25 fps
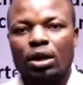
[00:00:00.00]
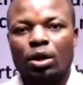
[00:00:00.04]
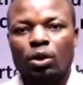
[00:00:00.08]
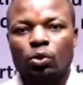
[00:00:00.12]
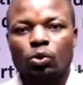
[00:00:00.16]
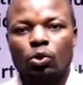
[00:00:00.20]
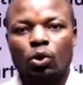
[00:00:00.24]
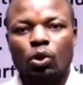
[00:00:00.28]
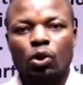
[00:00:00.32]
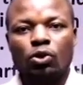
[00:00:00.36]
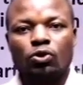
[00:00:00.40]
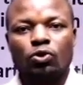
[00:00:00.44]

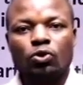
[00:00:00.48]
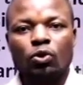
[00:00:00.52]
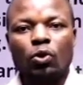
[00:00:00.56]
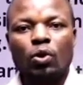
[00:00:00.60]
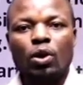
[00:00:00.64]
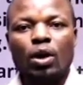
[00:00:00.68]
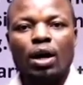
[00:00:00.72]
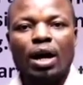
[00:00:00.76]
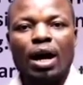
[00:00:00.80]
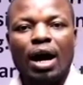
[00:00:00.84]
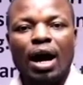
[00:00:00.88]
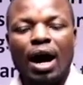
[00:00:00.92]
We
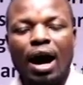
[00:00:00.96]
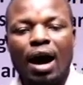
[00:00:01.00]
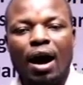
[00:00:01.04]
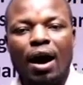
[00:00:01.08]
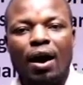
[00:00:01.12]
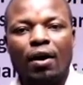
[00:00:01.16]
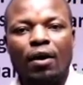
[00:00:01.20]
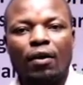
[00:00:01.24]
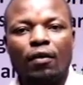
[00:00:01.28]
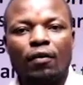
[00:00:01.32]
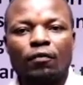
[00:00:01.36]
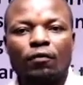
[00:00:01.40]
also
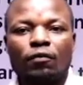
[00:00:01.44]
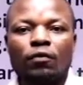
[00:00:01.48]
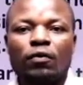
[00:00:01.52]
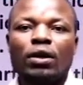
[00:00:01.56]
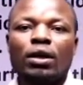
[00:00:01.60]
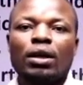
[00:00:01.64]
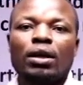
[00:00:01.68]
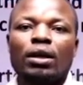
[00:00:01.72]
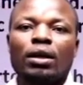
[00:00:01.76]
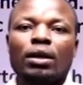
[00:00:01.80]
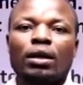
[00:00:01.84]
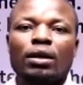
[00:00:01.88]
have
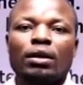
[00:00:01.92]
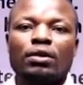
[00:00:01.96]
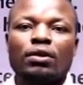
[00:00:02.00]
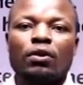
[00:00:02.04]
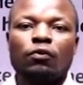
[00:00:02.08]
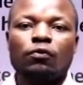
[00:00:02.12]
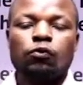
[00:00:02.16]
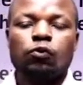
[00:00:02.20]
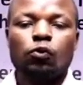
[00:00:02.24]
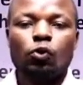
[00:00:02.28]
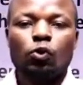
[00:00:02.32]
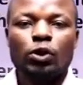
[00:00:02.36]

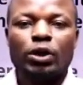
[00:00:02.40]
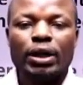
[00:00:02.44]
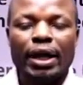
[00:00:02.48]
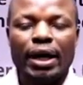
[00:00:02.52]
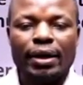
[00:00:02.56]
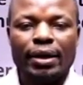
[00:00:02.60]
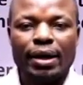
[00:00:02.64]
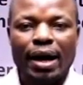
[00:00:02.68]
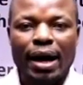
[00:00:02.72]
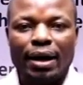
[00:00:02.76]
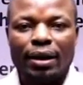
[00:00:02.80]
the Food and